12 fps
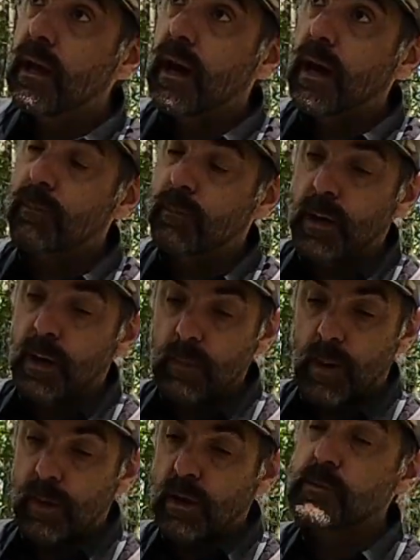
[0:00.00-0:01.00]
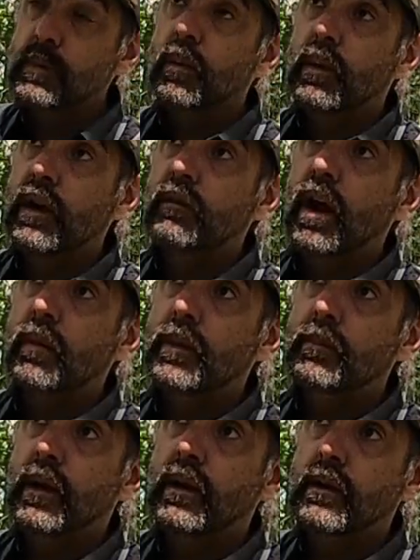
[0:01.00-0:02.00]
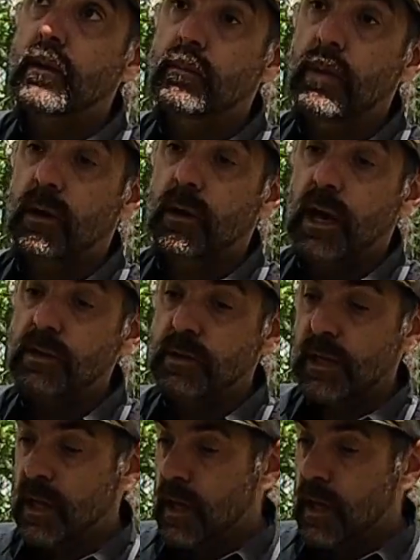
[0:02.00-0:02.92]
I bring my bear spray whenever I'm in bear country.